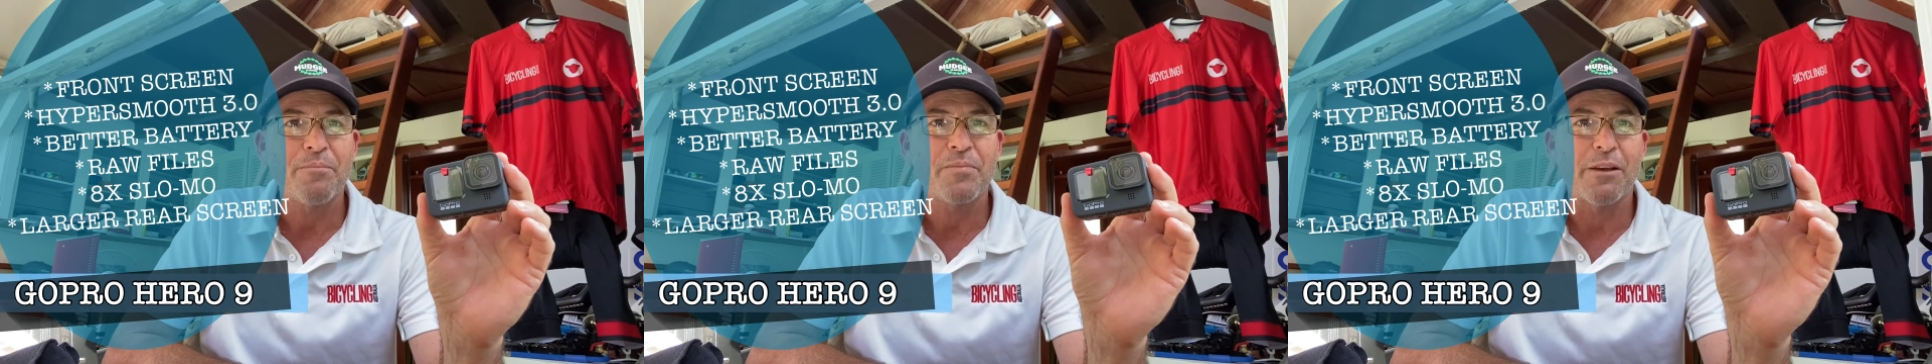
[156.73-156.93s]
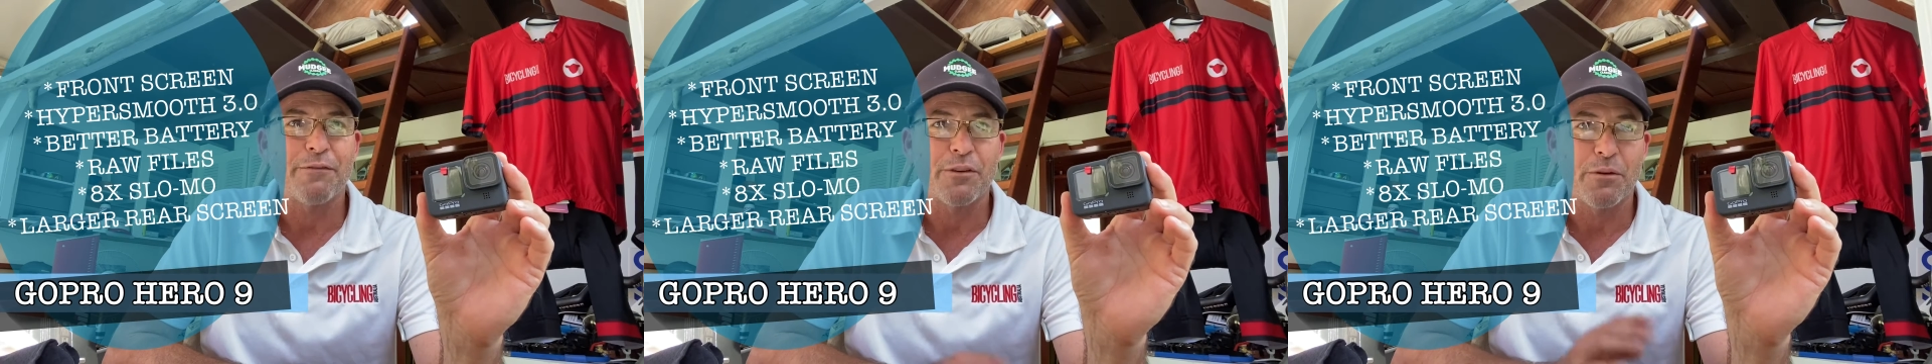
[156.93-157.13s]

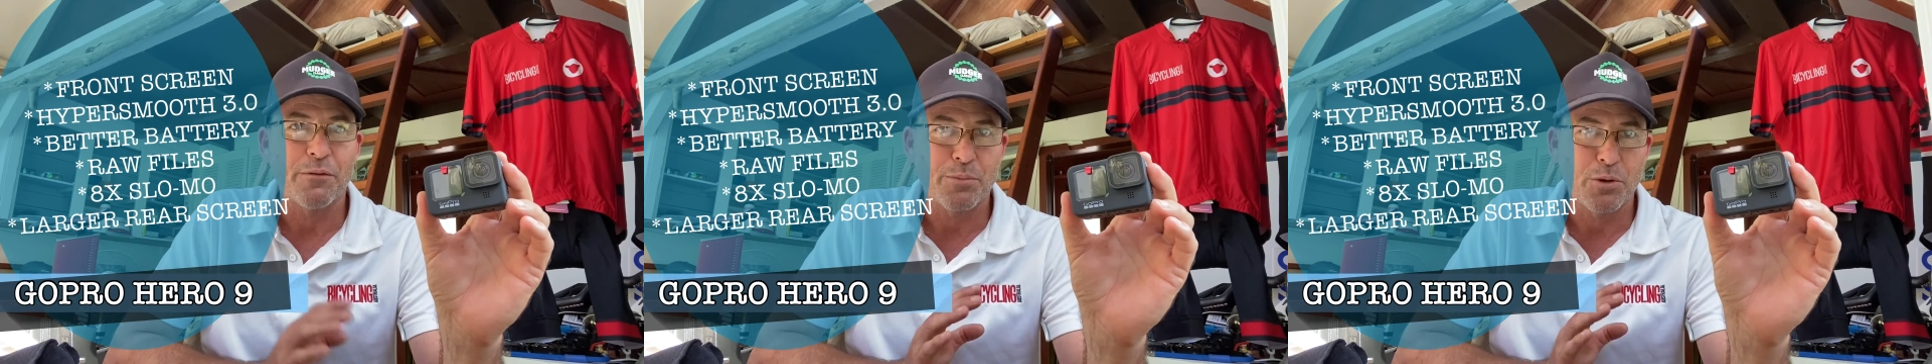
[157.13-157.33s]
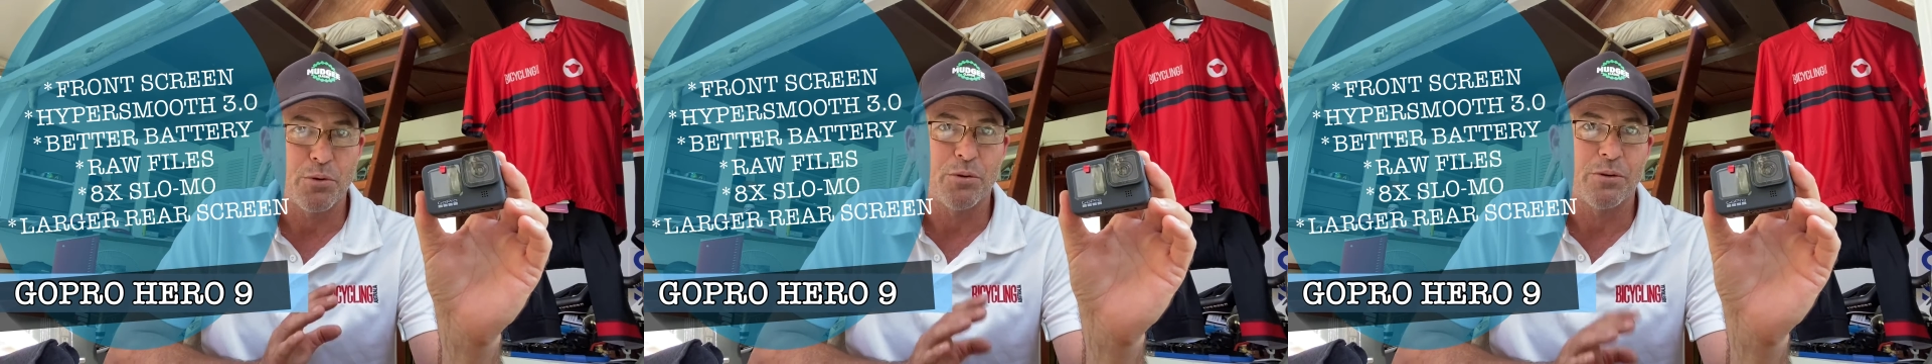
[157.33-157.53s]
if you're
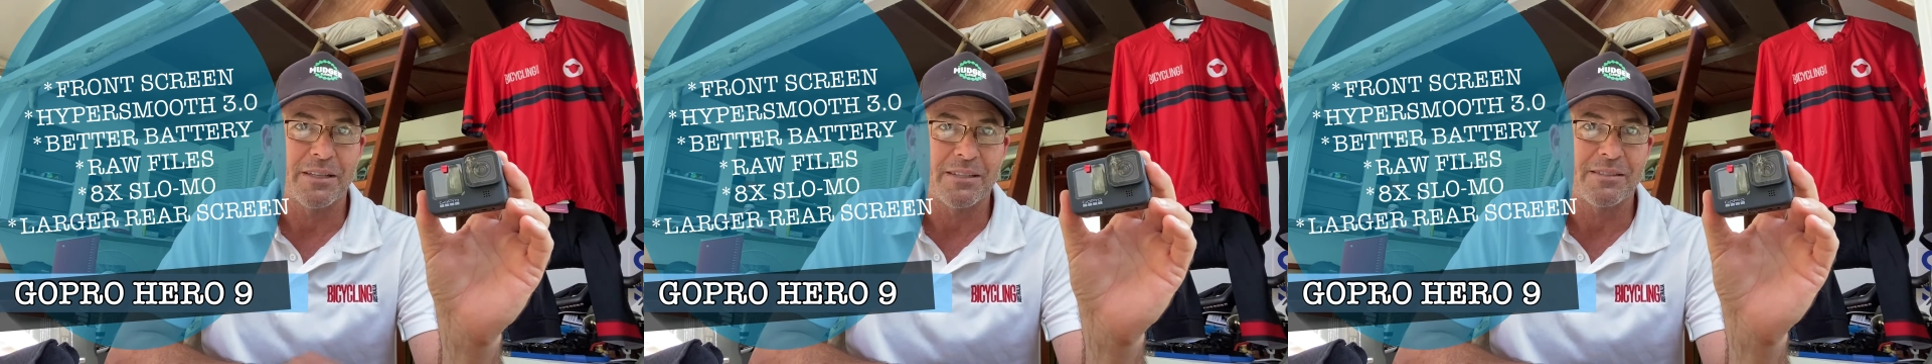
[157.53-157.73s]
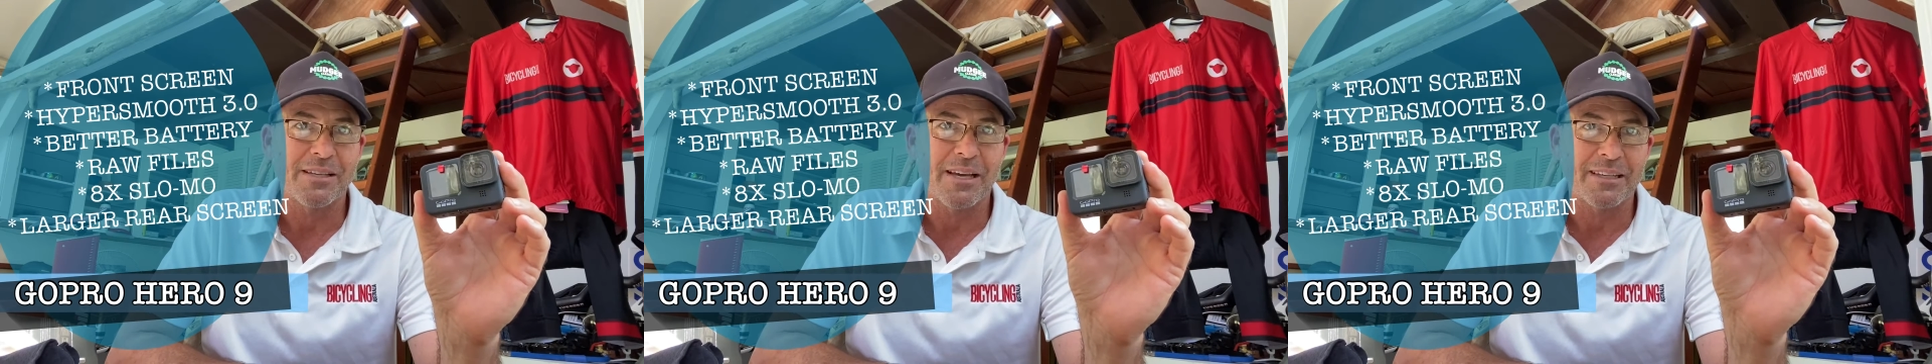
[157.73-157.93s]
purely
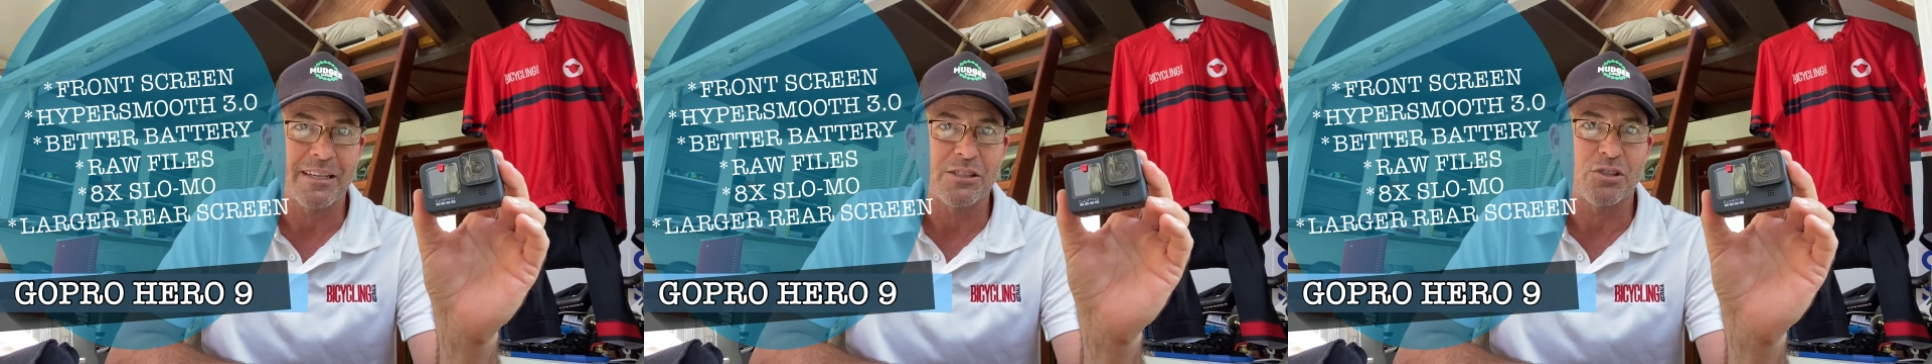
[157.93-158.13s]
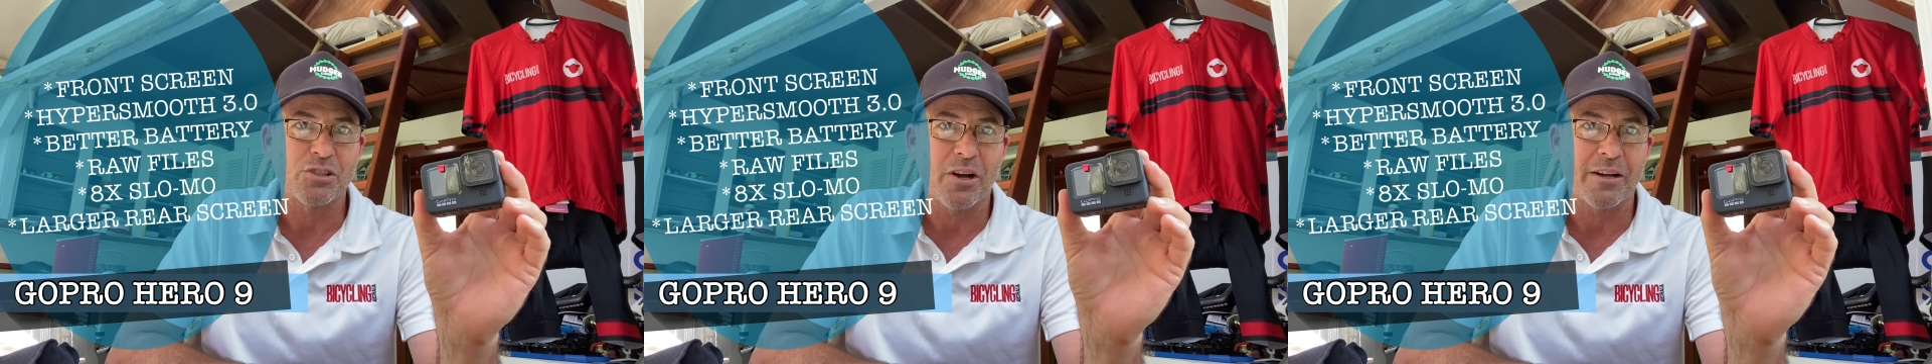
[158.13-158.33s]
taking
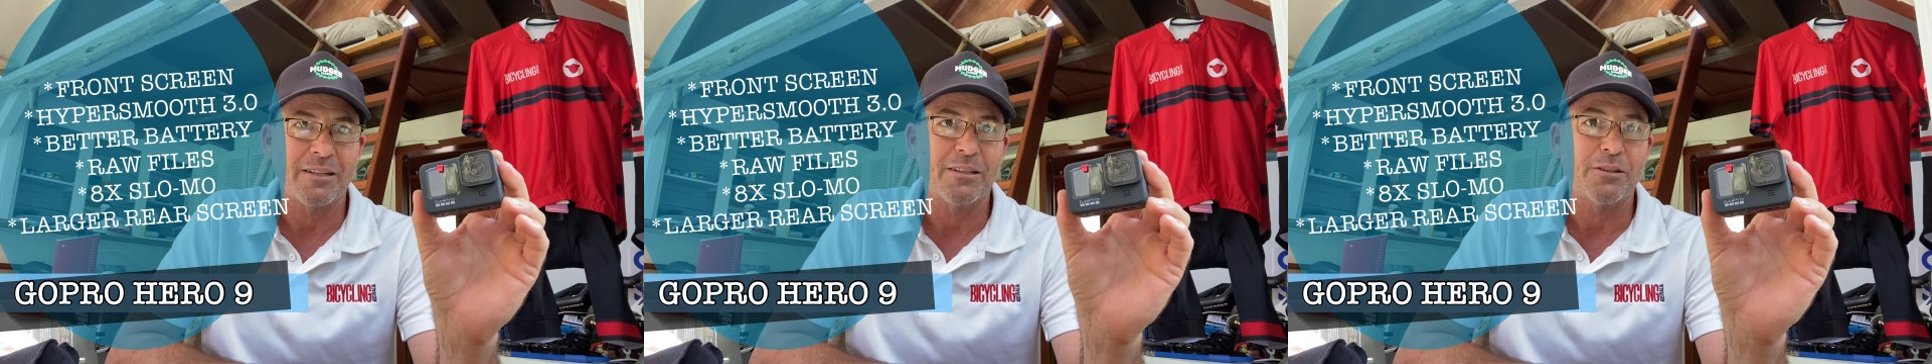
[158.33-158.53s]
cycling